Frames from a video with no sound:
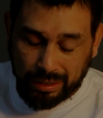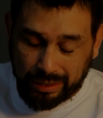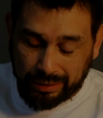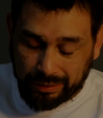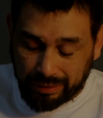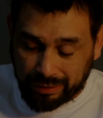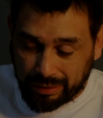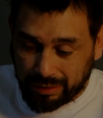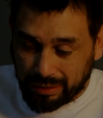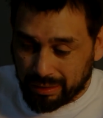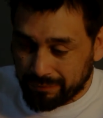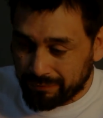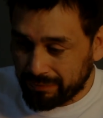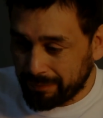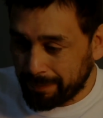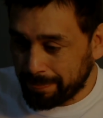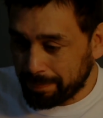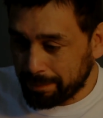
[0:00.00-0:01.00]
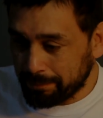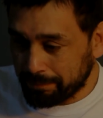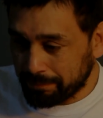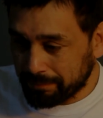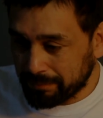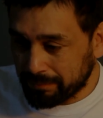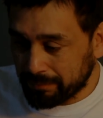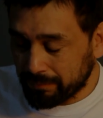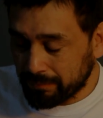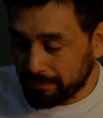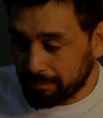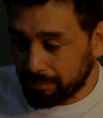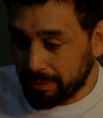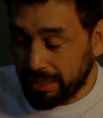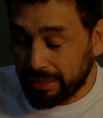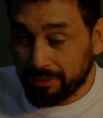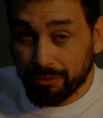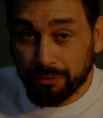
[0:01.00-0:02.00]
I take off, and
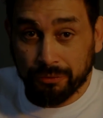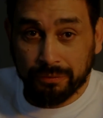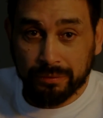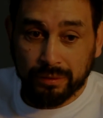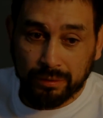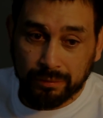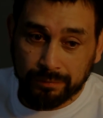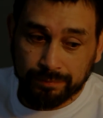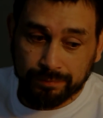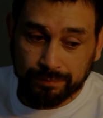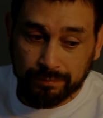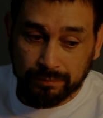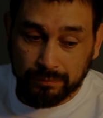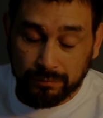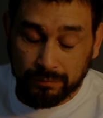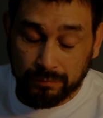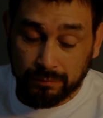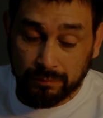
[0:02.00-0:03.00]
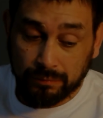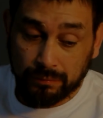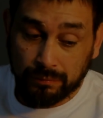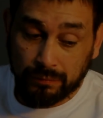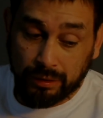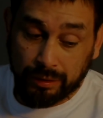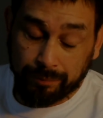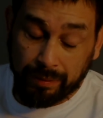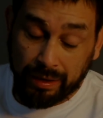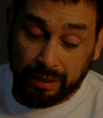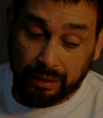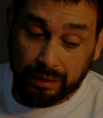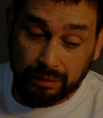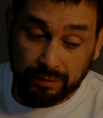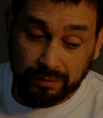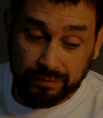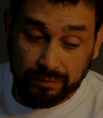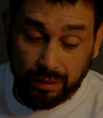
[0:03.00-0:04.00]
Brad goes, get back
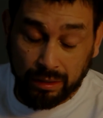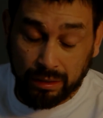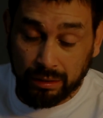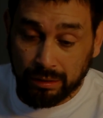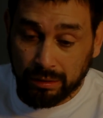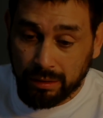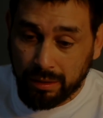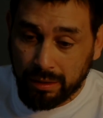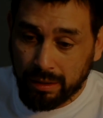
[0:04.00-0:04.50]
in the sauna.